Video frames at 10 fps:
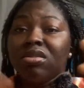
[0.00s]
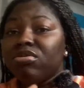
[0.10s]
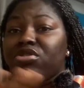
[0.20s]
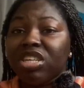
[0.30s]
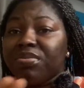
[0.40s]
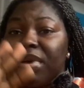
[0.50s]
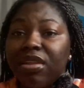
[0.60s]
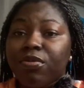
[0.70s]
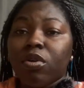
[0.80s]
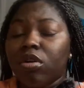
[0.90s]
treatment
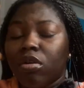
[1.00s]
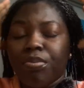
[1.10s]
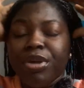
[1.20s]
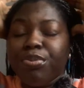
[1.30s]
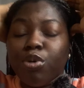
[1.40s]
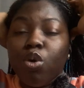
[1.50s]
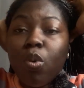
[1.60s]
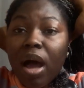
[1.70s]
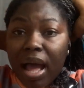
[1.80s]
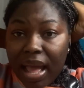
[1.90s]
for people
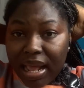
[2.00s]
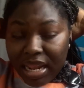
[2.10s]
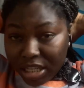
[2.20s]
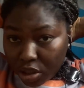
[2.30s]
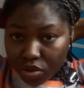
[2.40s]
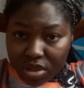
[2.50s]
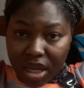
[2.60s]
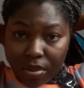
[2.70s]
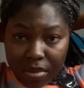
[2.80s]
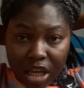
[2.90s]
who are allergic to
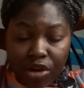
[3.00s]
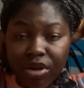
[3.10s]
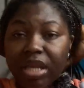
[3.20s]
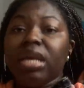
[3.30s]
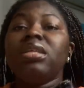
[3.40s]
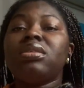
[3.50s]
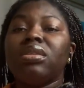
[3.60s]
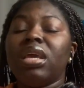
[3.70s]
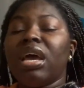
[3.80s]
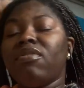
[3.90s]
some ingredients.
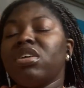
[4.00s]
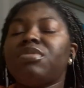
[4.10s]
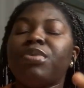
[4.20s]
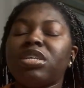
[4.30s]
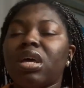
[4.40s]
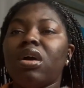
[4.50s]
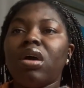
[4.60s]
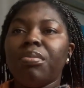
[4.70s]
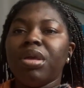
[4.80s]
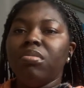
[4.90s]
They have a special
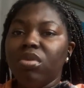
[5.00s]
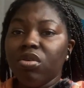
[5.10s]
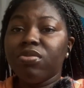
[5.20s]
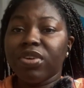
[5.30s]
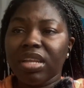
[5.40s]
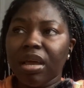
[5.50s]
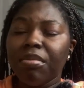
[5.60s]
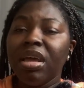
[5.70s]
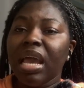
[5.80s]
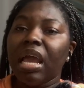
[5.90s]
I mean meal for
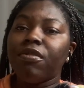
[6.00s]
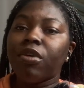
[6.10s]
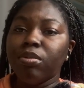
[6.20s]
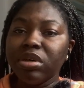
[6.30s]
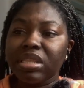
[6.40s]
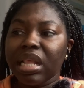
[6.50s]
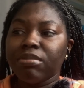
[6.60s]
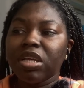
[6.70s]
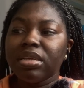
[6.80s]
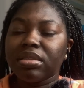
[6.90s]
them. And for
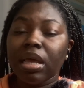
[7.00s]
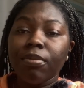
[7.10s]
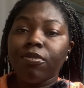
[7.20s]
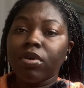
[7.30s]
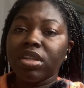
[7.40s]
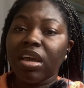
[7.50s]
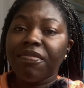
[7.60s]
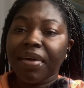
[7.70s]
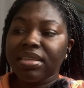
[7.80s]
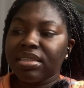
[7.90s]
Muslims, when it's time for their
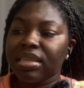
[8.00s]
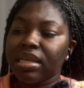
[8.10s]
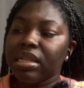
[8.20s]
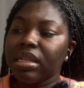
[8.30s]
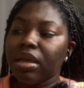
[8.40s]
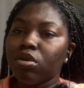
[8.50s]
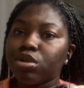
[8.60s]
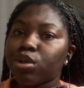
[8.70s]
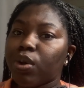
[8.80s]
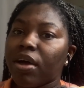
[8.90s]
fasting, they
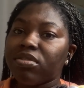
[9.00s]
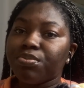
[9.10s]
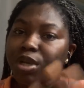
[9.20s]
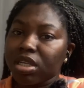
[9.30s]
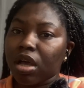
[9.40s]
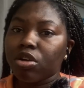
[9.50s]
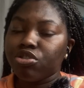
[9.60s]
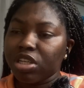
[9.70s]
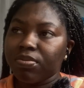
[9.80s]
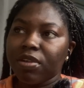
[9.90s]
also have special
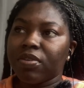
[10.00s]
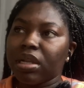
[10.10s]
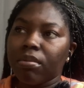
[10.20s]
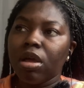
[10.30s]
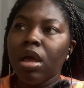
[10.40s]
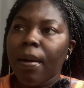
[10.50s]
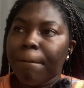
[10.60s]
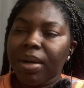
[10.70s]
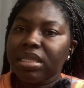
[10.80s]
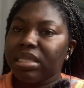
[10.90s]
treatment for them.
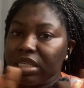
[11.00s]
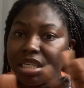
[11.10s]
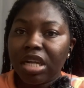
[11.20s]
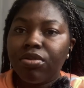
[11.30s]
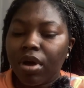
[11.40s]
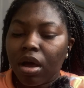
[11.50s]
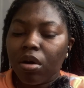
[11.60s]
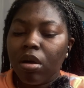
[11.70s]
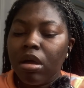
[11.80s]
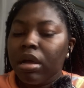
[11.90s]
But in general,